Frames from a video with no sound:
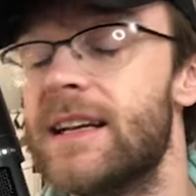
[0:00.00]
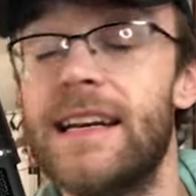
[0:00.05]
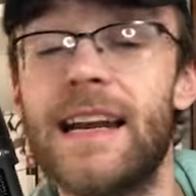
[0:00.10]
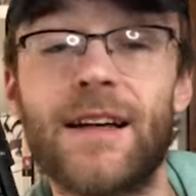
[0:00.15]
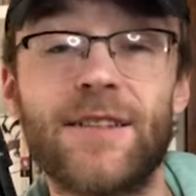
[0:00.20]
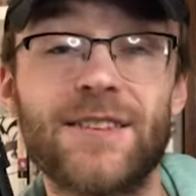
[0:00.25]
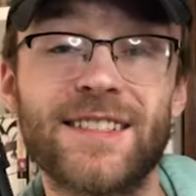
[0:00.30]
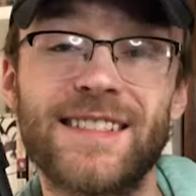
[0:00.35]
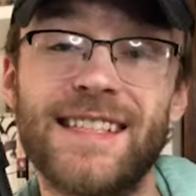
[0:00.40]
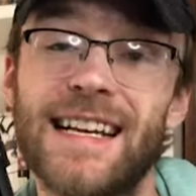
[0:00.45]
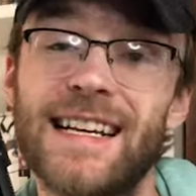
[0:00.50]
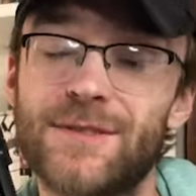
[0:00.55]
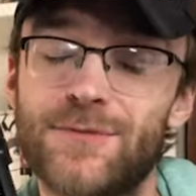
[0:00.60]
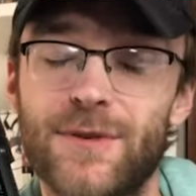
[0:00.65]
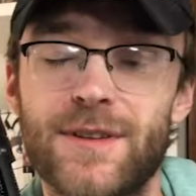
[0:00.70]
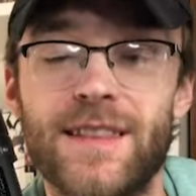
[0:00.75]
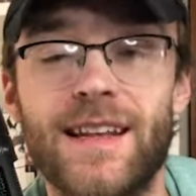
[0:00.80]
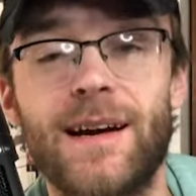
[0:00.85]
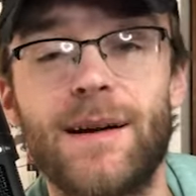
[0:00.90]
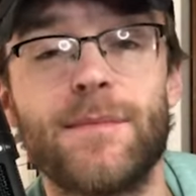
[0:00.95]
Now, this next
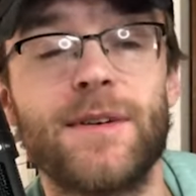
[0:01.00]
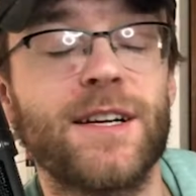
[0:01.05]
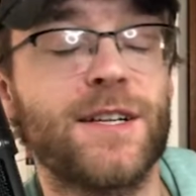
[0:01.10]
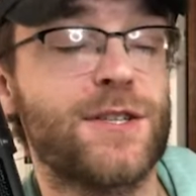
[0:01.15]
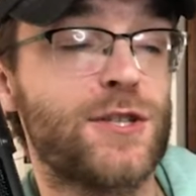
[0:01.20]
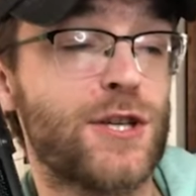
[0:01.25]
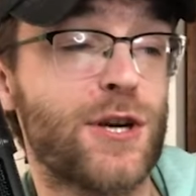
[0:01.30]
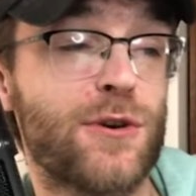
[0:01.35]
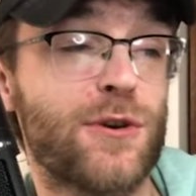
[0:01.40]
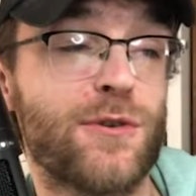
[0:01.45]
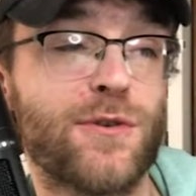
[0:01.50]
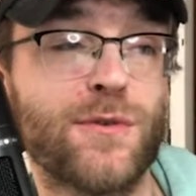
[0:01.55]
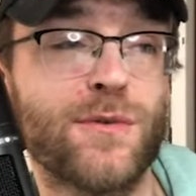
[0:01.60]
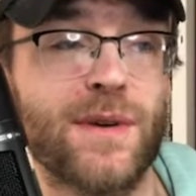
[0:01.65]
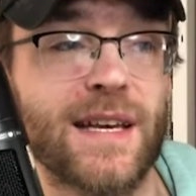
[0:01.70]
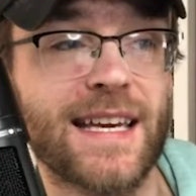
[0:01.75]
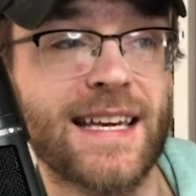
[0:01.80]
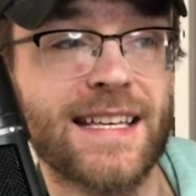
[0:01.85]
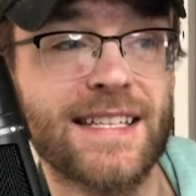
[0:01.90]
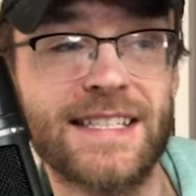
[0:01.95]
one that I'm going to show you
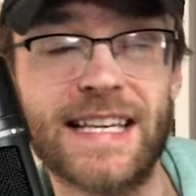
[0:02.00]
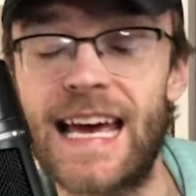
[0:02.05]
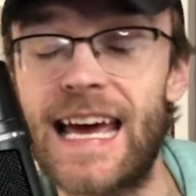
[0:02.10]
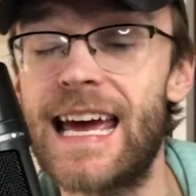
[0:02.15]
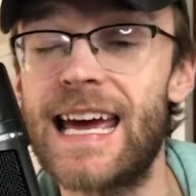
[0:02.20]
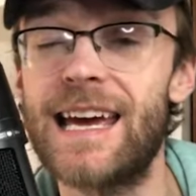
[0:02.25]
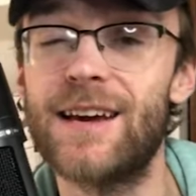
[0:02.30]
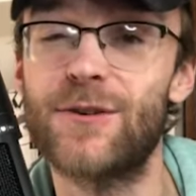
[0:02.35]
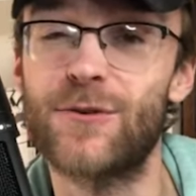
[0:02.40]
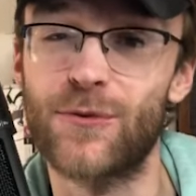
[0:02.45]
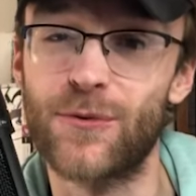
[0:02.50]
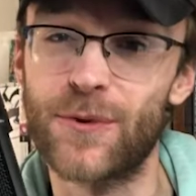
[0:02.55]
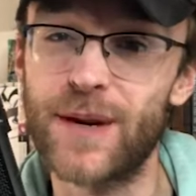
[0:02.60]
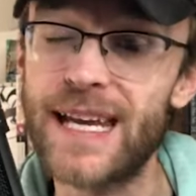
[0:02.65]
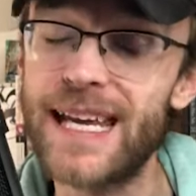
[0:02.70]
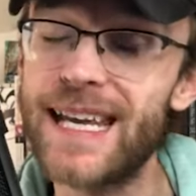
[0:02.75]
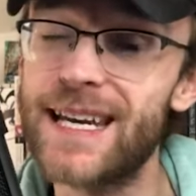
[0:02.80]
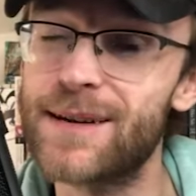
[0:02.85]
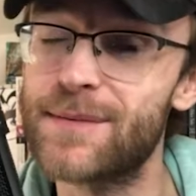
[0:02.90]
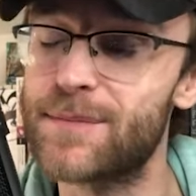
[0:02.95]
is a
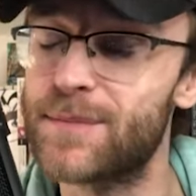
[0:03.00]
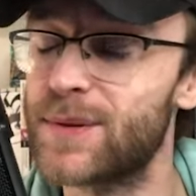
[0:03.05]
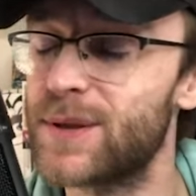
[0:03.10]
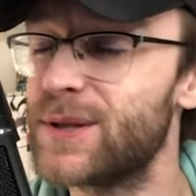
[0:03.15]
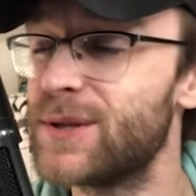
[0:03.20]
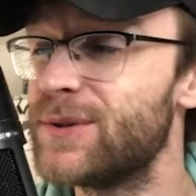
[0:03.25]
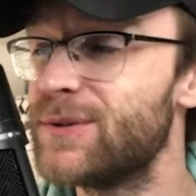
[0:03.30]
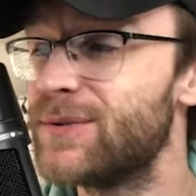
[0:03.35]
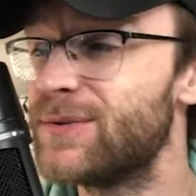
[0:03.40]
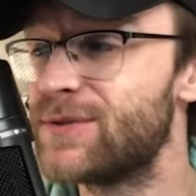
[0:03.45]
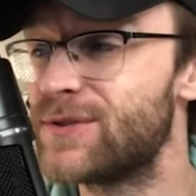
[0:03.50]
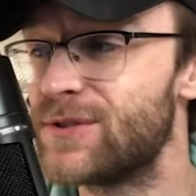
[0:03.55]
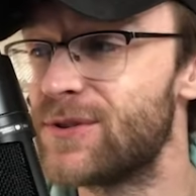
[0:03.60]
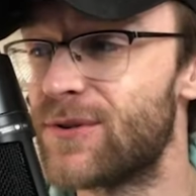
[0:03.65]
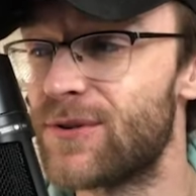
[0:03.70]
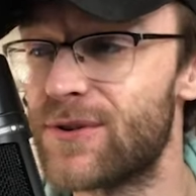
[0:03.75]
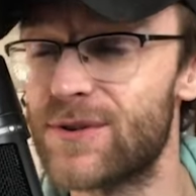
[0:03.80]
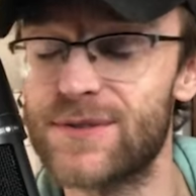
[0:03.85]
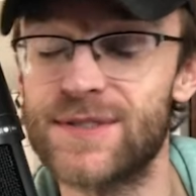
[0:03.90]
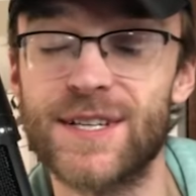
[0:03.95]
green blue
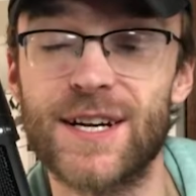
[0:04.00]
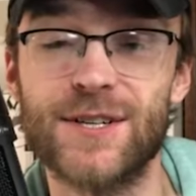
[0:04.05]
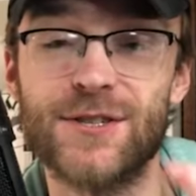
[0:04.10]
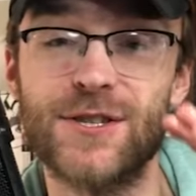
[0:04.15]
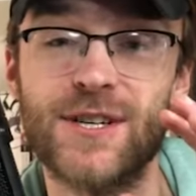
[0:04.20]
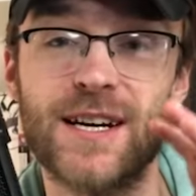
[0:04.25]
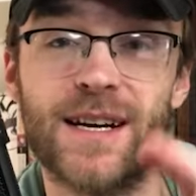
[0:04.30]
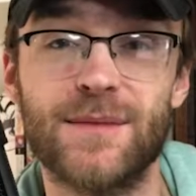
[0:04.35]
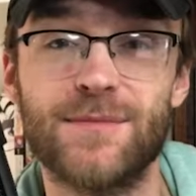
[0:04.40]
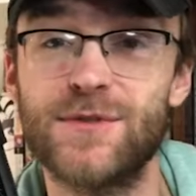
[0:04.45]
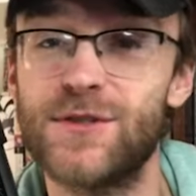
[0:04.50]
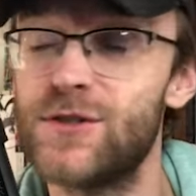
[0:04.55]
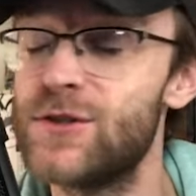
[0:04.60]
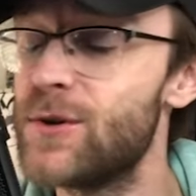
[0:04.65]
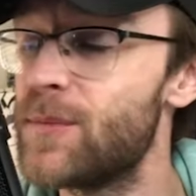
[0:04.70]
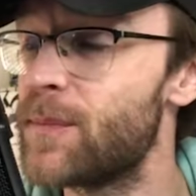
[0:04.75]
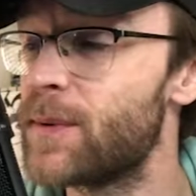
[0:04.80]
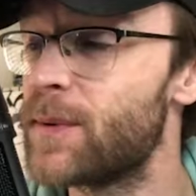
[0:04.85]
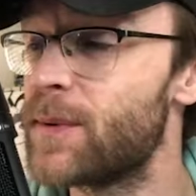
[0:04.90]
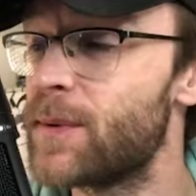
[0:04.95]
Zoro Sanji, and I'm
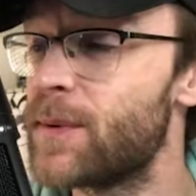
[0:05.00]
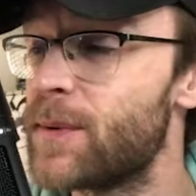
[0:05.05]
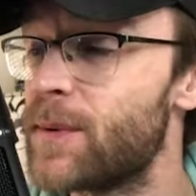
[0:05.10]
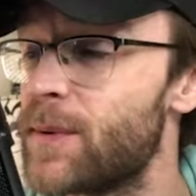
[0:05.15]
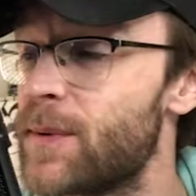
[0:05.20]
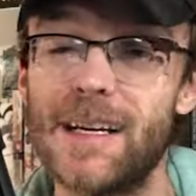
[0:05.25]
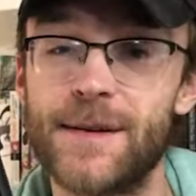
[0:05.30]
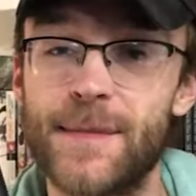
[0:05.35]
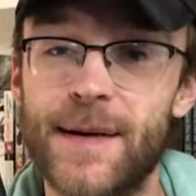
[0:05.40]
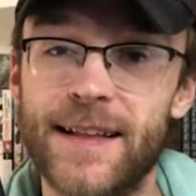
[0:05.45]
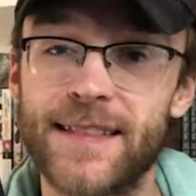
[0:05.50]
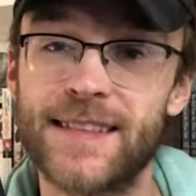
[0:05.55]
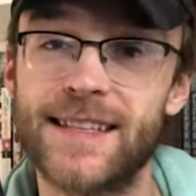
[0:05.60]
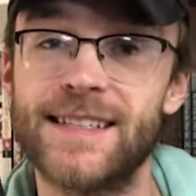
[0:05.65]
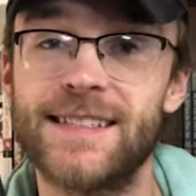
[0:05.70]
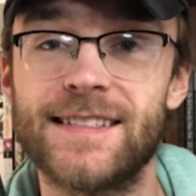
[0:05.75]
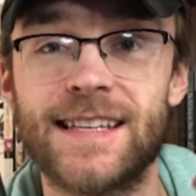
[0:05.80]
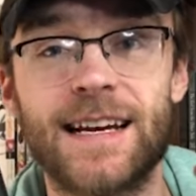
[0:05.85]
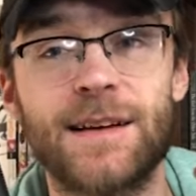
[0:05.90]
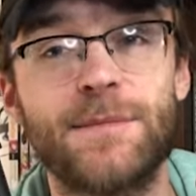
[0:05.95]
super excited about
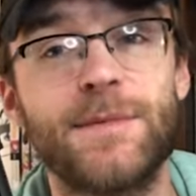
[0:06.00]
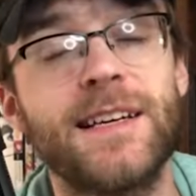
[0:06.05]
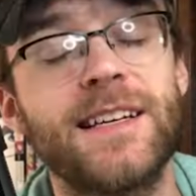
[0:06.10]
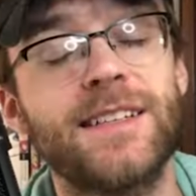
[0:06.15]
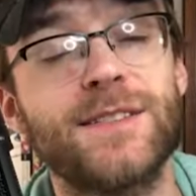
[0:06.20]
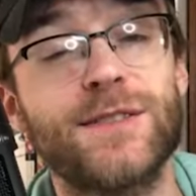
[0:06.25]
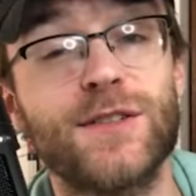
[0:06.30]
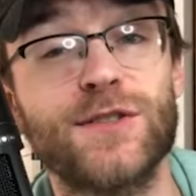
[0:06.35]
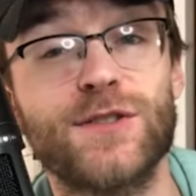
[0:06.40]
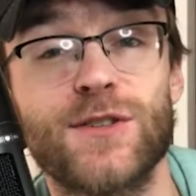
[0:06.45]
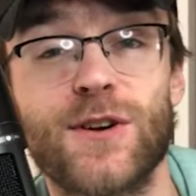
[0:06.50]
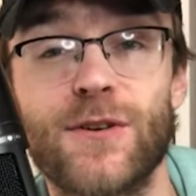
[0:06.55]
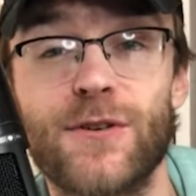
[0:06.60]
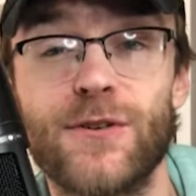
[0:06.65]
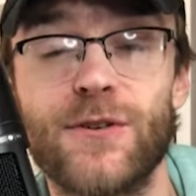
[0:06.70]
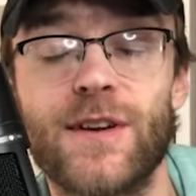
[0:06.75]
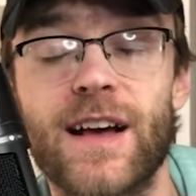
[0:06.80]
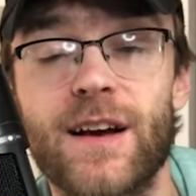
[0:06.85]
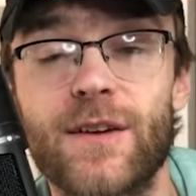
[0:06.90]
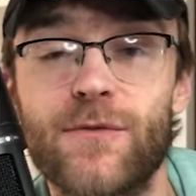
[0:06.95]
this deck because the
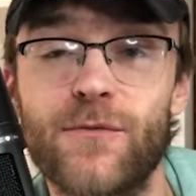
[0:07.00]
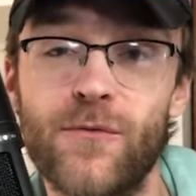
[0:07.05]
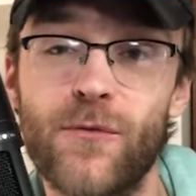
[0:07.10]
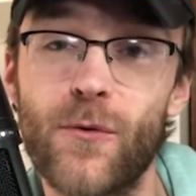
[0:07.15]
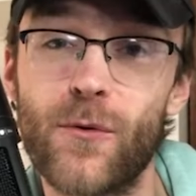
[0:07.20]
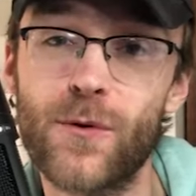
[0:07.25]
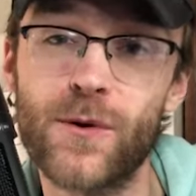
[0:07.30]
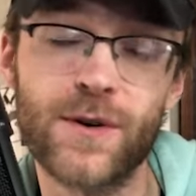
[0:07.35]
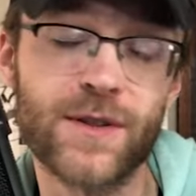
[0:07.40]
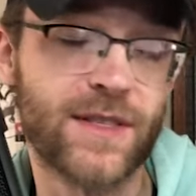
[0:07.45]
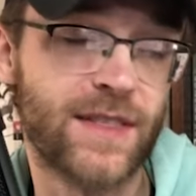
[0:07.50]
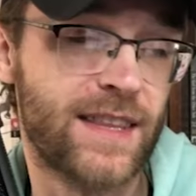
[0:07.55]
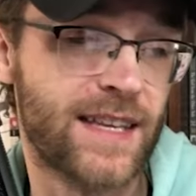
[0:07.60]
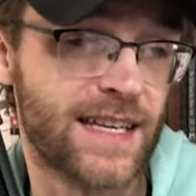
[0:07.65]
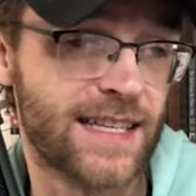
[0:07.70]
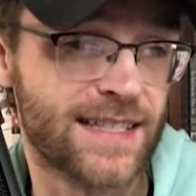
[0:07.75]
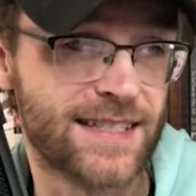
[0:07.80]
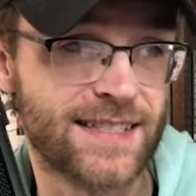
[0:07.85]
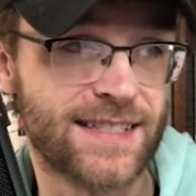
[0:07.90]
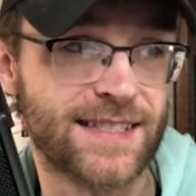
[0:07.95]
starter deck for
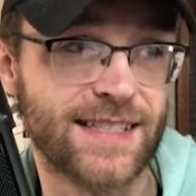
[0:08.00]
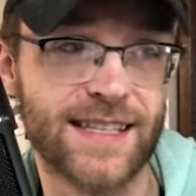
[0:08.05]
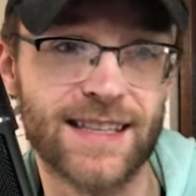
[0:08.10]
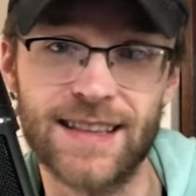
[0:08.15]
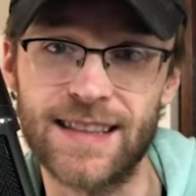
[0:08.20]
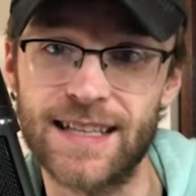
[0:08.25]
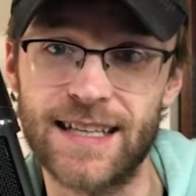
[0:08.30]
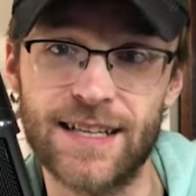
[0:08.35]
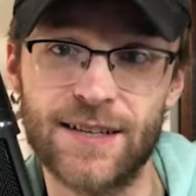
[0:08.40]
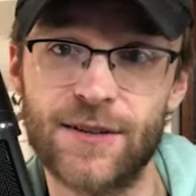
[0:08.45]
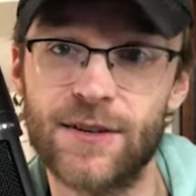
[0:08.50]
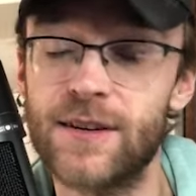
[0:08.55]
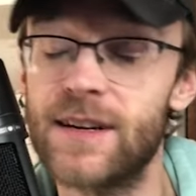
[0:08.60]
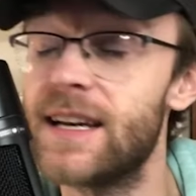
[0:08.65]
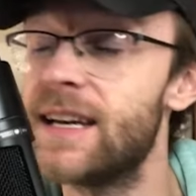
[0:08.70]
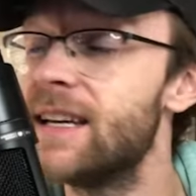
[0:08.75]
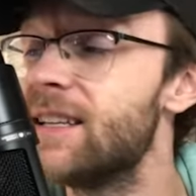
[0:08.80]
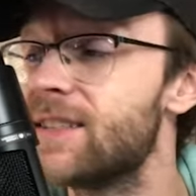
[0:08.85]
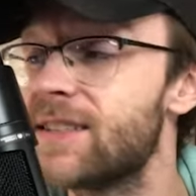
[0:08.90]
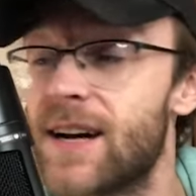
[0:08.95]
this leader
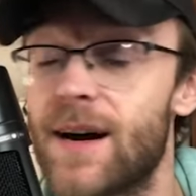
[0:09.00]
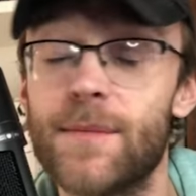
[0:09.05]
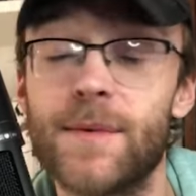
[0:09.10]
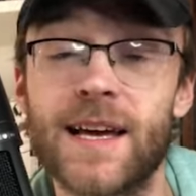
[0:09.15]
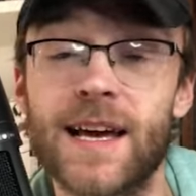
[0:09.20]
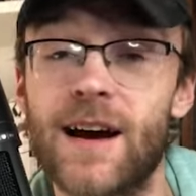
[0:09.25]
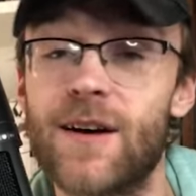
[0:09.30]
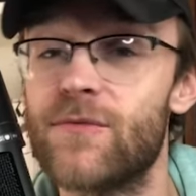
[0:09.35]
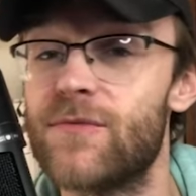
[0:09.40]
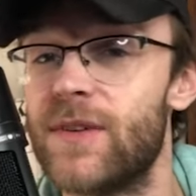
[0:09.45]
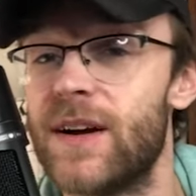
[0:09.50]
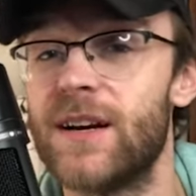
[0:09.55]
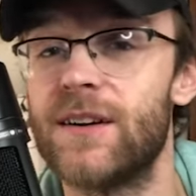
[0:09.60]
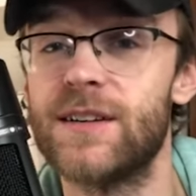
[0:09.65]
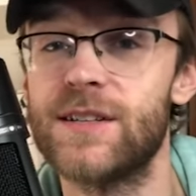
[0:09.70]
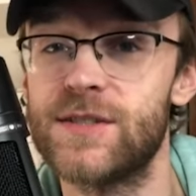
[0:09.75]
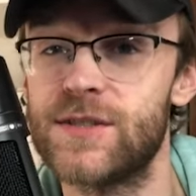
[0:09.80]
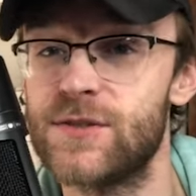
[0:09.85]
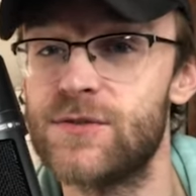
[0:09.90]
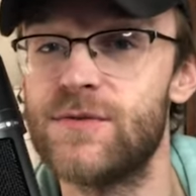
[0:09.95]
is coming out
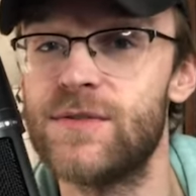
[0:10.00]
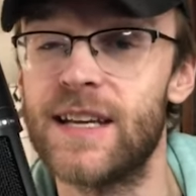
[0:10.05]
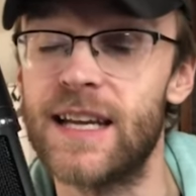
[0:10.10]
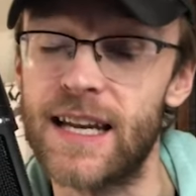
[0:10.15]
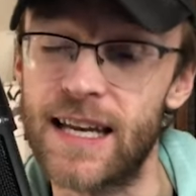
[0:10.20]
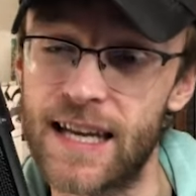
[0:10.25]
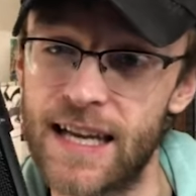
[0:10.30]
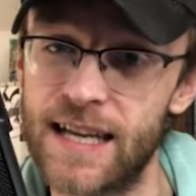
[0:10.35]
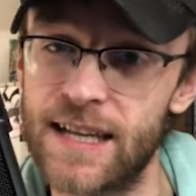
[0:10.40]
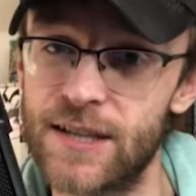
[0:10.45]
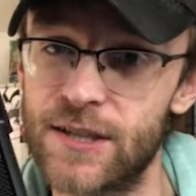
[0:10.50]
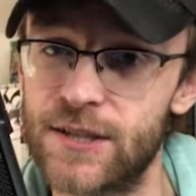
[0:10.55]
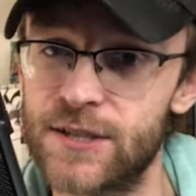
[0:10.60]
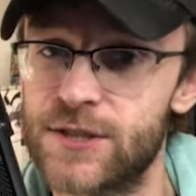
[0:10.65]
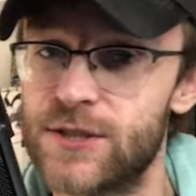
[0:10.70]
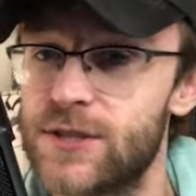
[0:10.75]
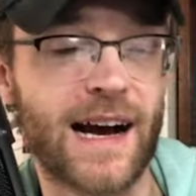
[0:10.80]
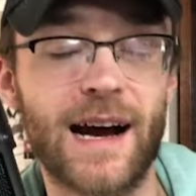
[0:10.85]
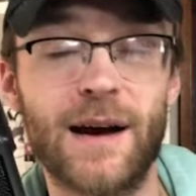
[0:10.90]
very soon in English.